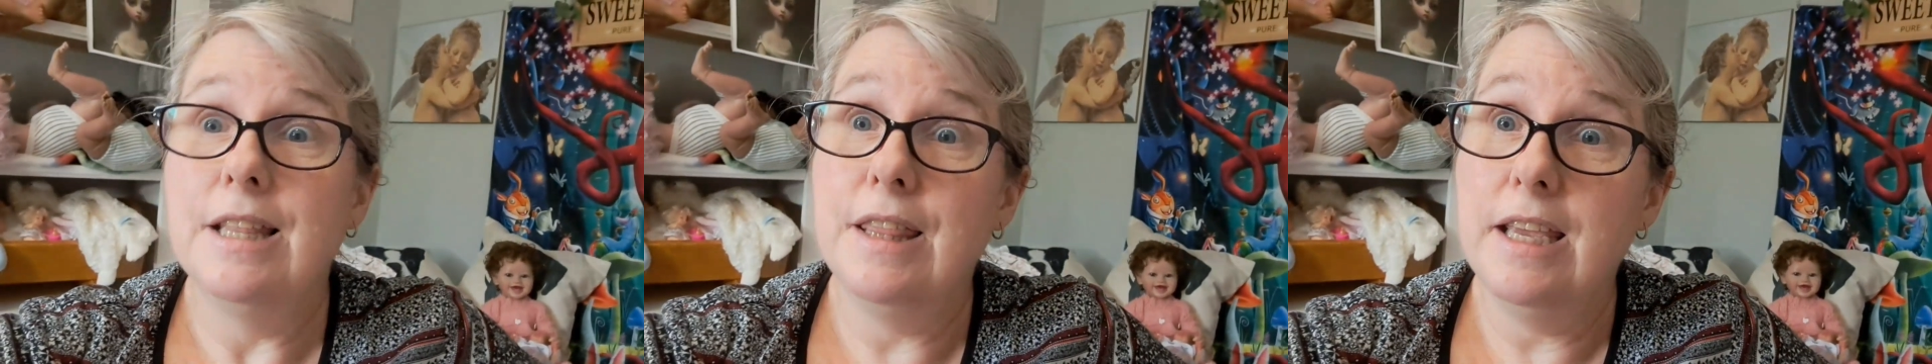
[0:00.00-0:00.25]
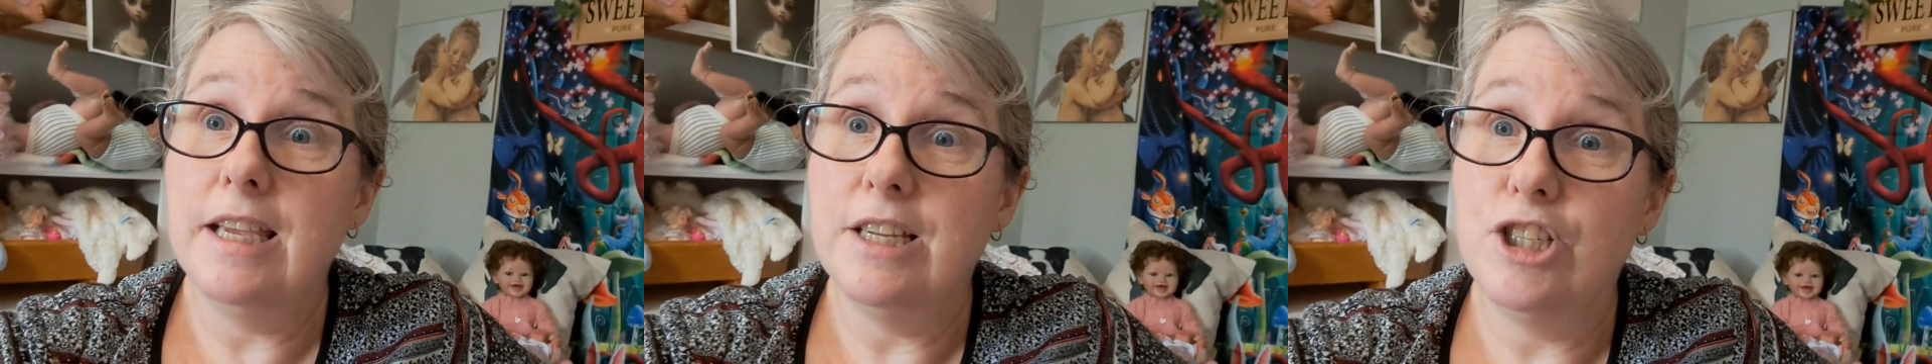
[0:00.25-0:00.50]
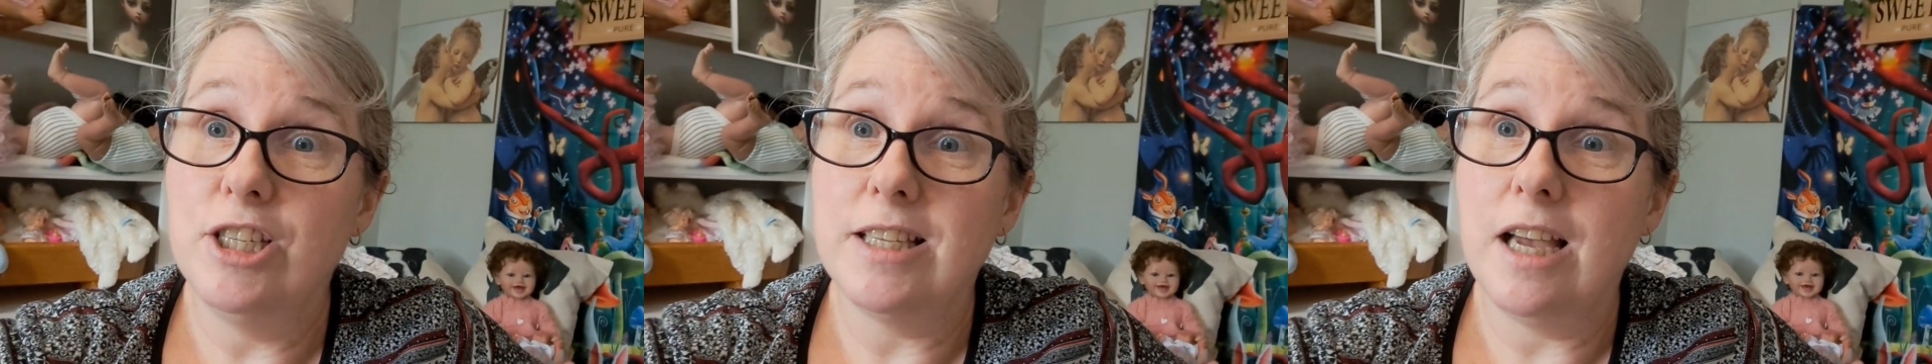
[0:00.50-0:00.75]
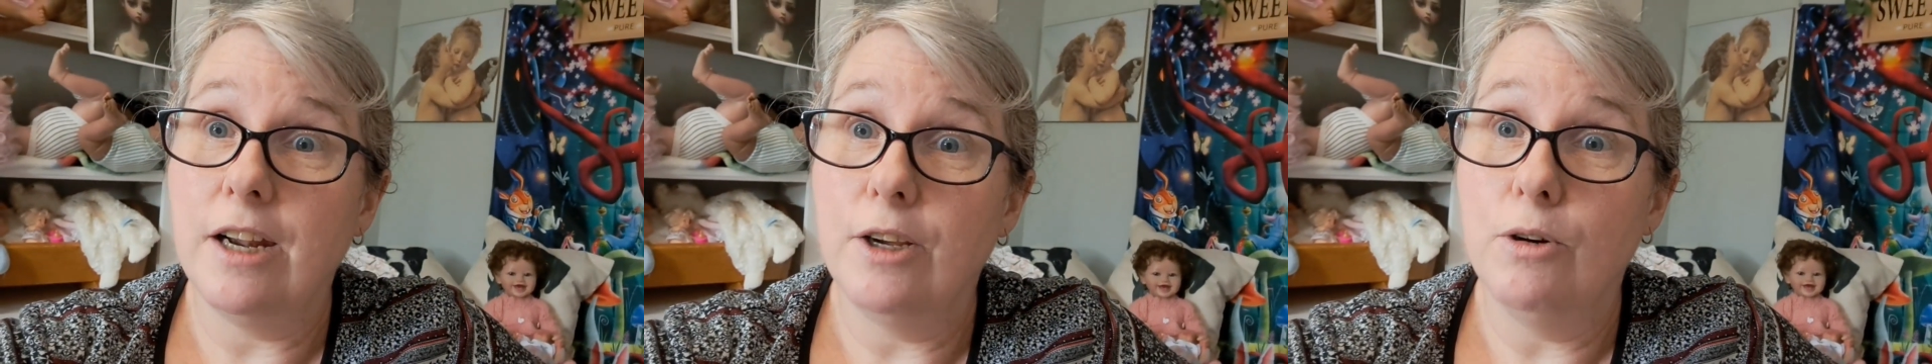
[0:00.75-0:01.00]
thinking she's
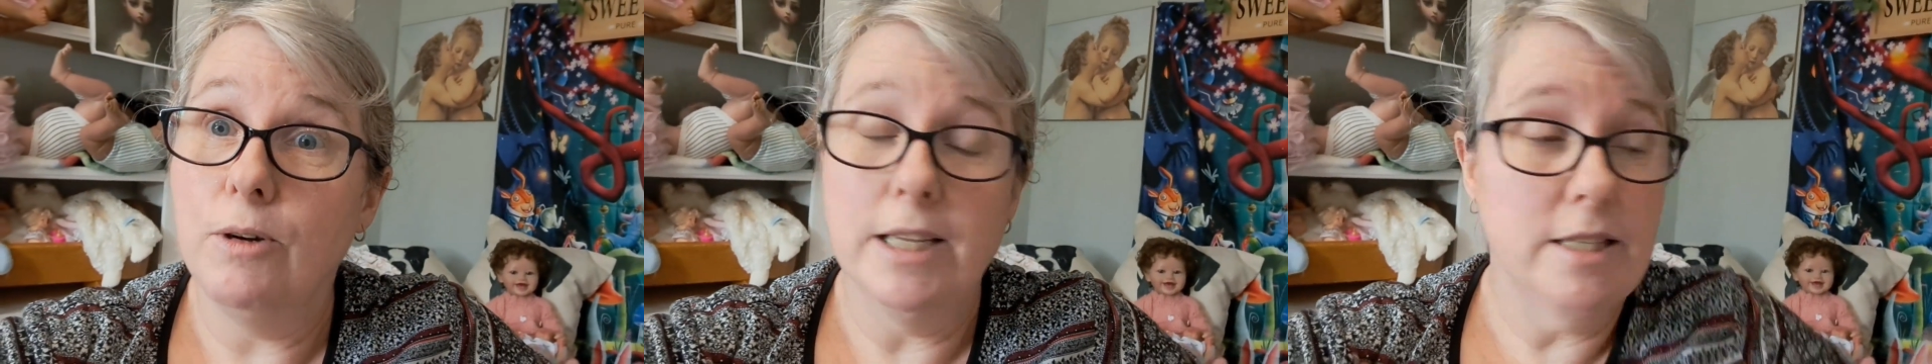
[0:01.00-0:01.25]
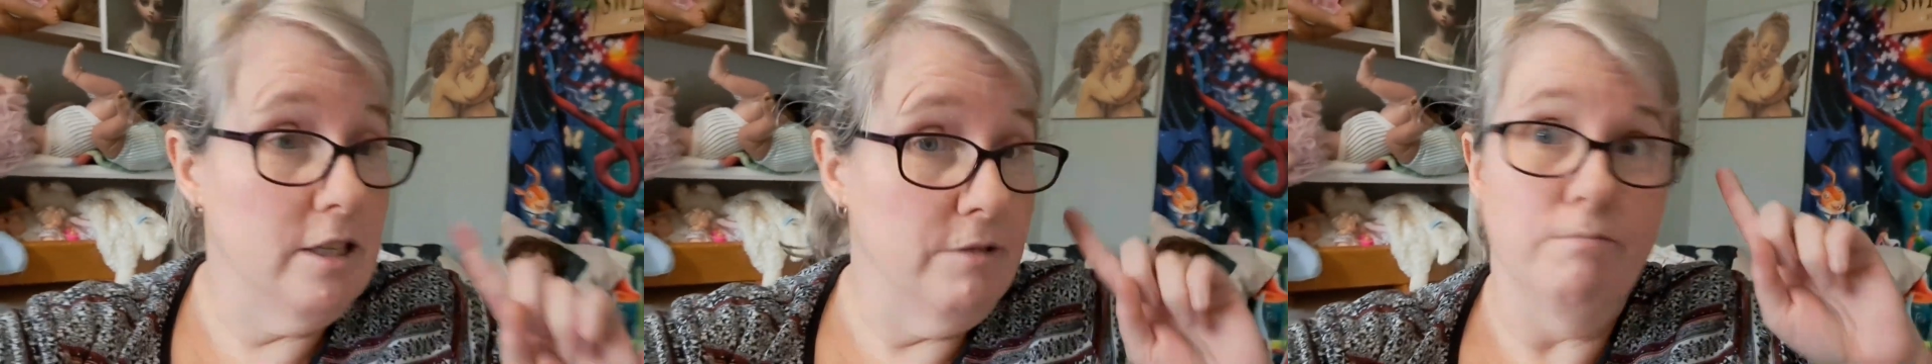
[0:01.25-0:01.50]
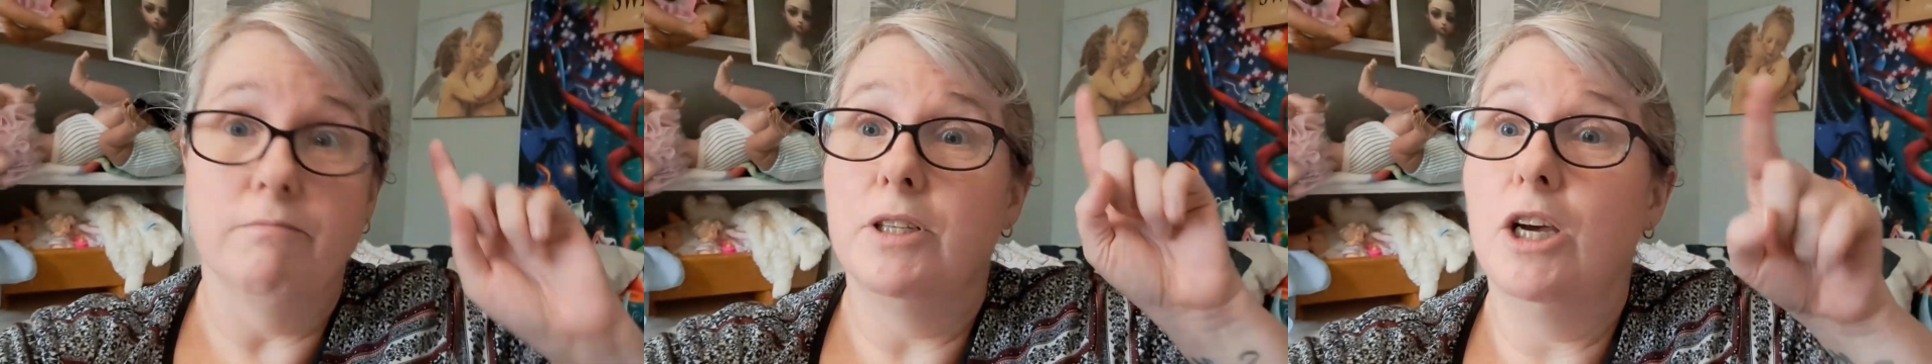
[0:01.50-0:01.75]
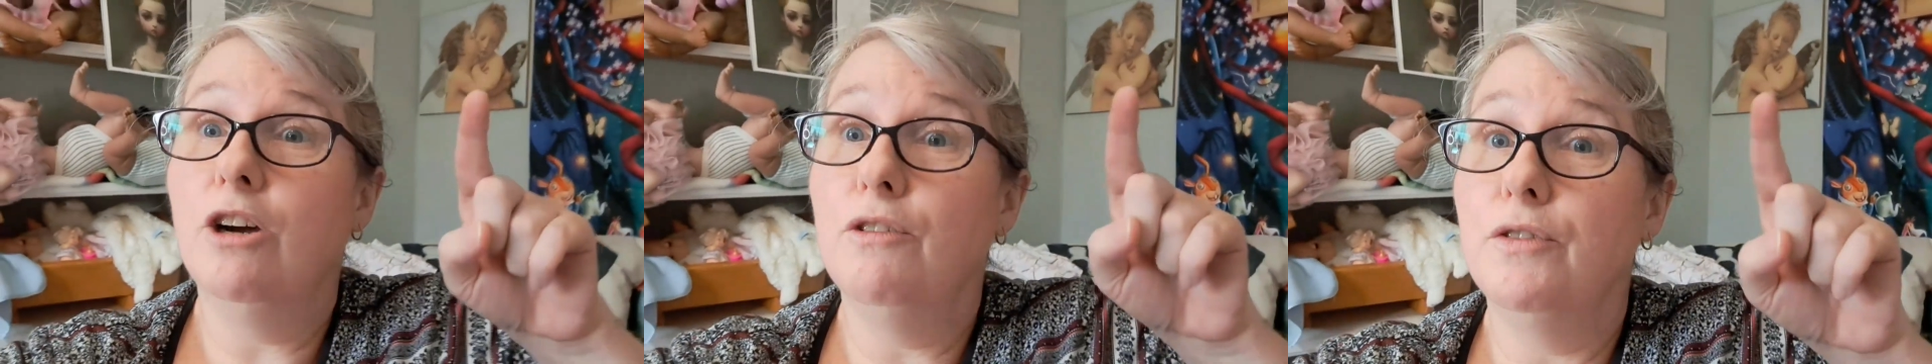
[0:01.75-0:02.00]
got to go get some
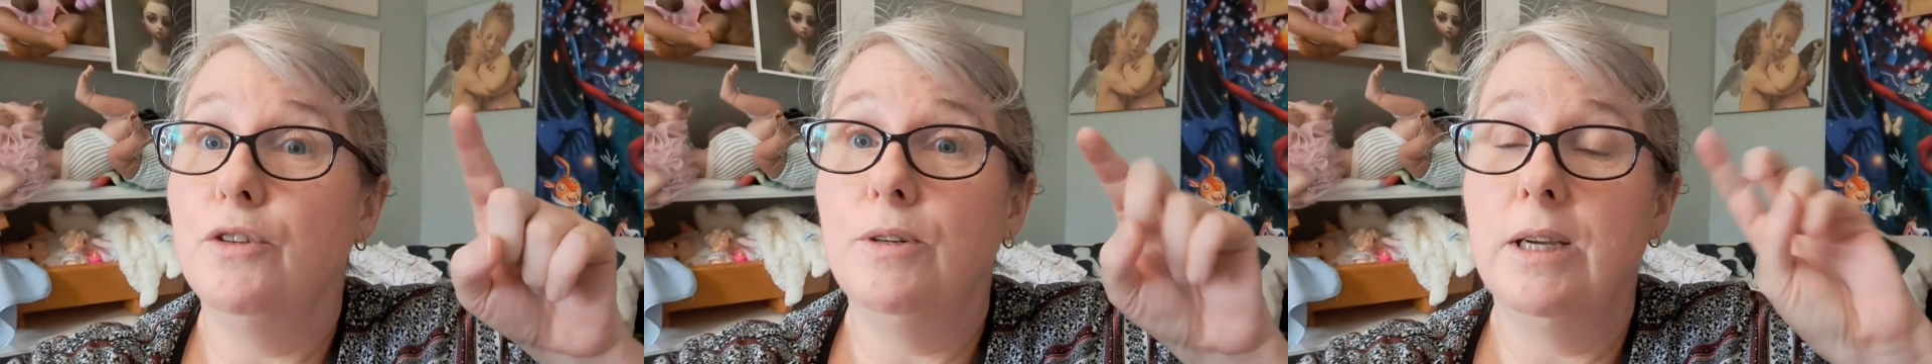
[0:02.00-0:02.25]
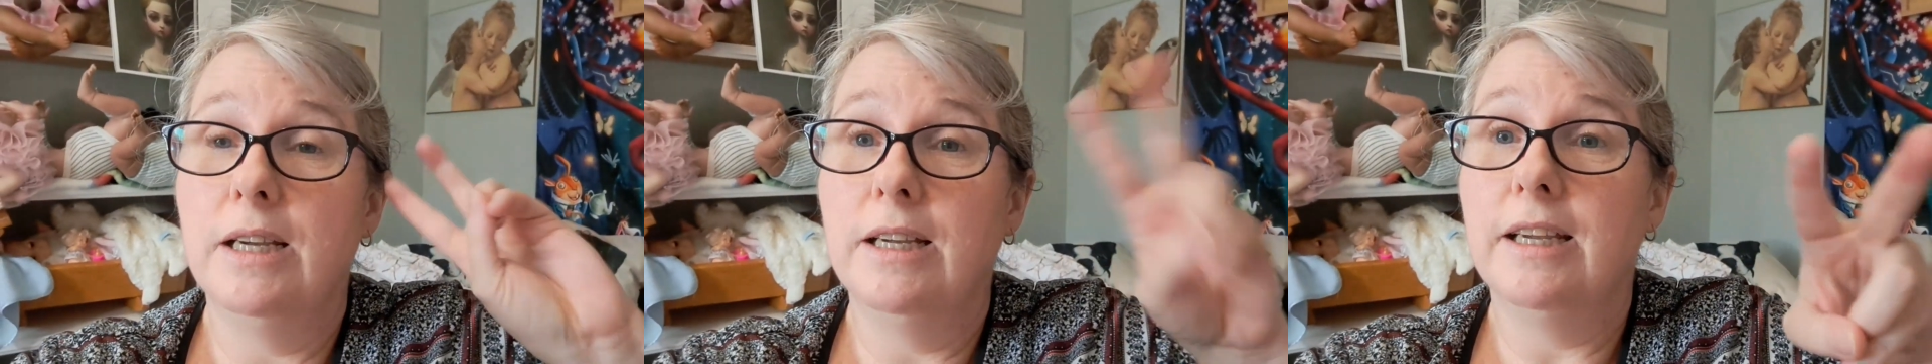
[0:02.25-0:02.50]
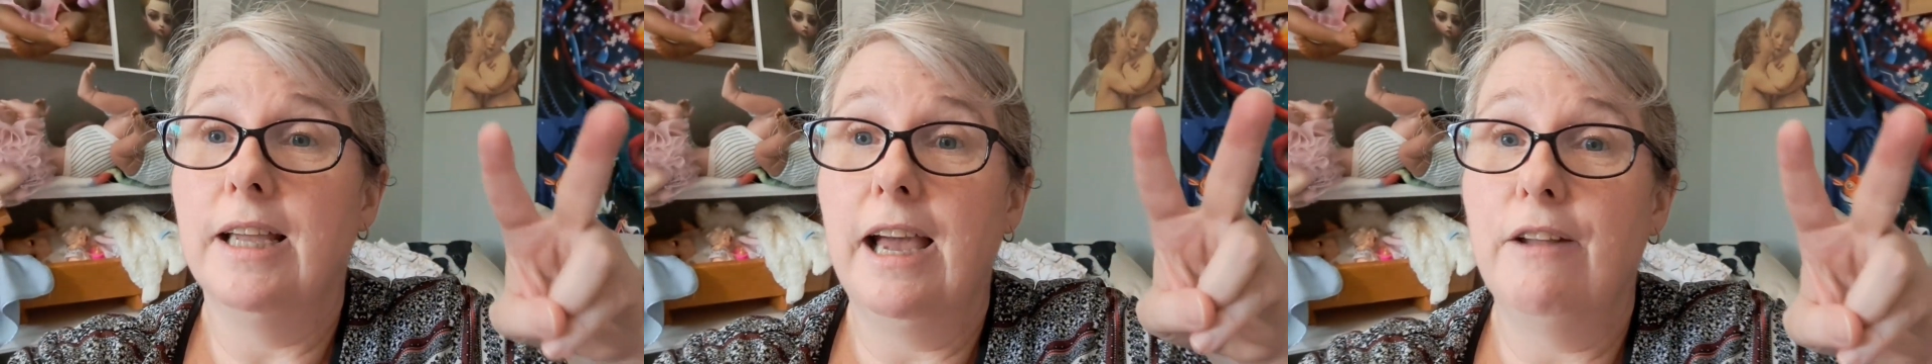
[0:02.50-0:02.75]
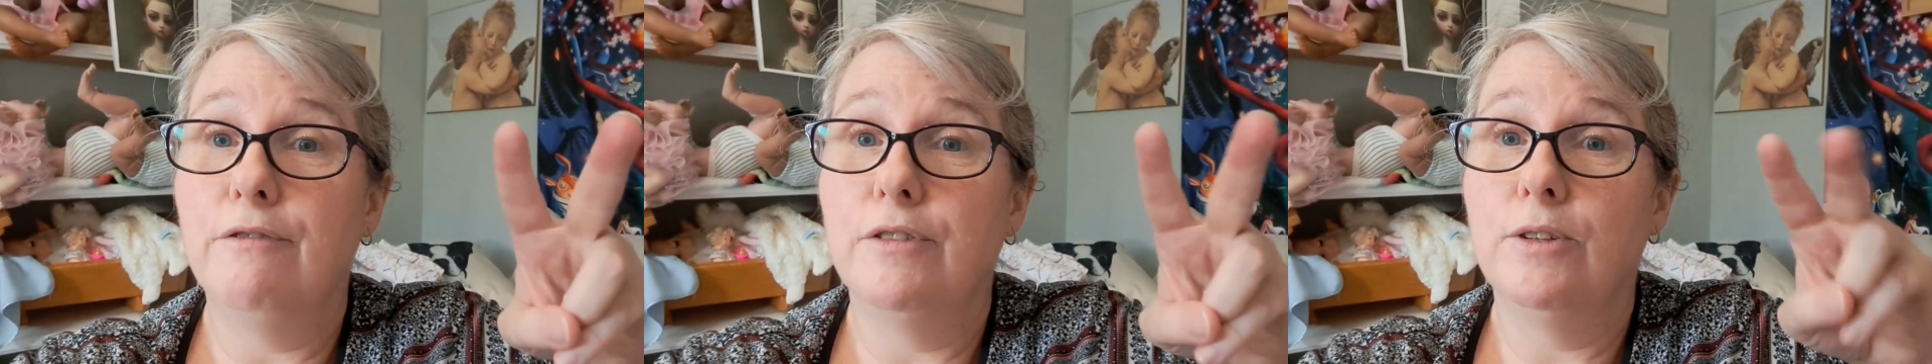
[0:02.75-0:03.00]
dog food
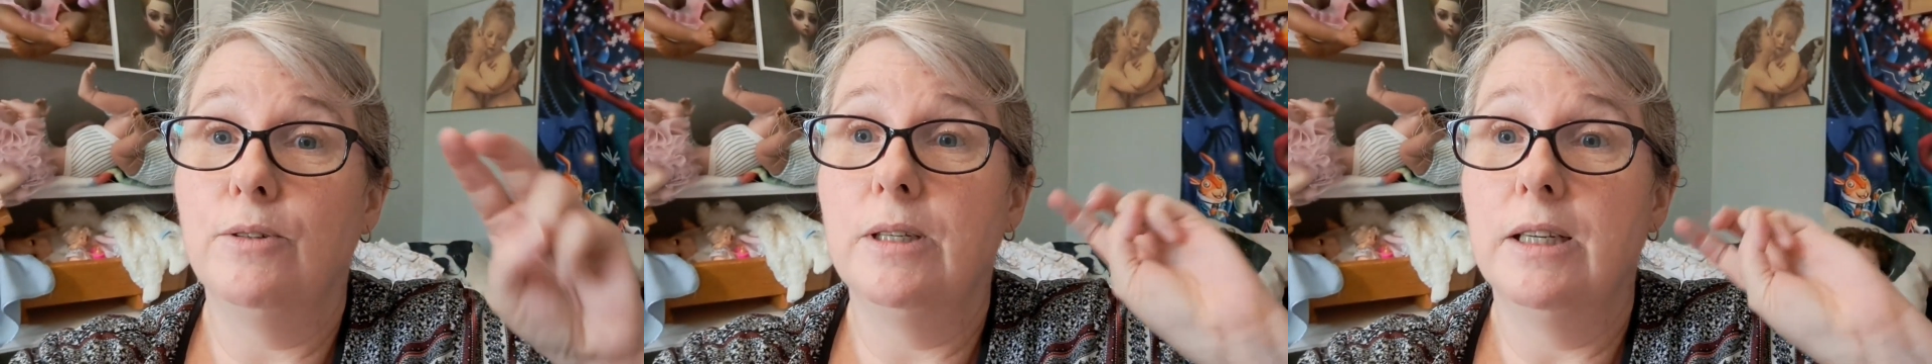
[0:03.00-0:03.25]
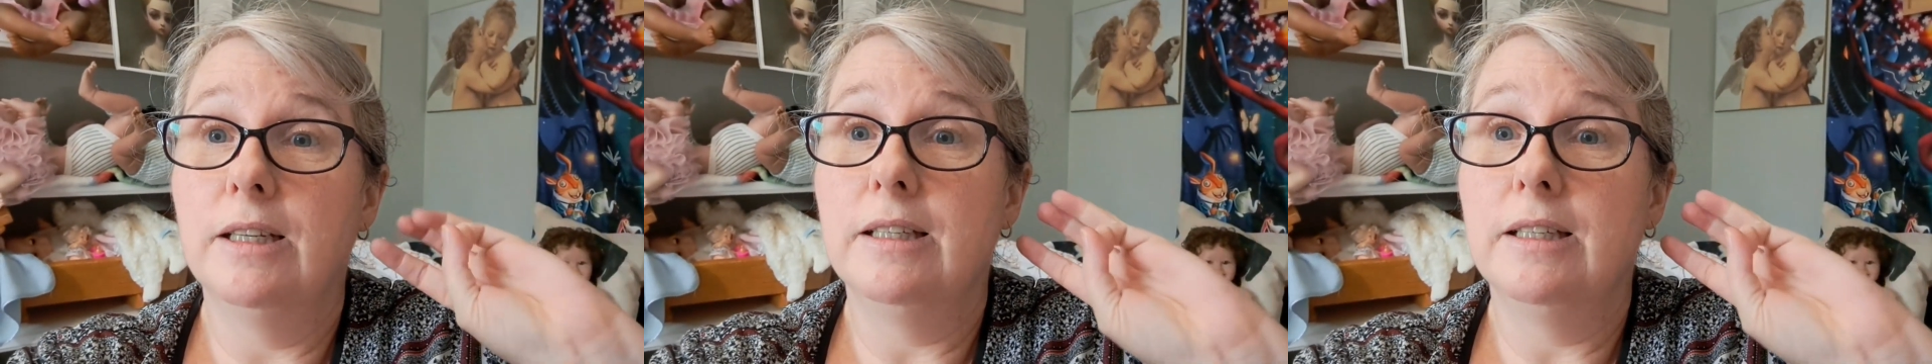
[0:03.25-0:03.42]
cat food,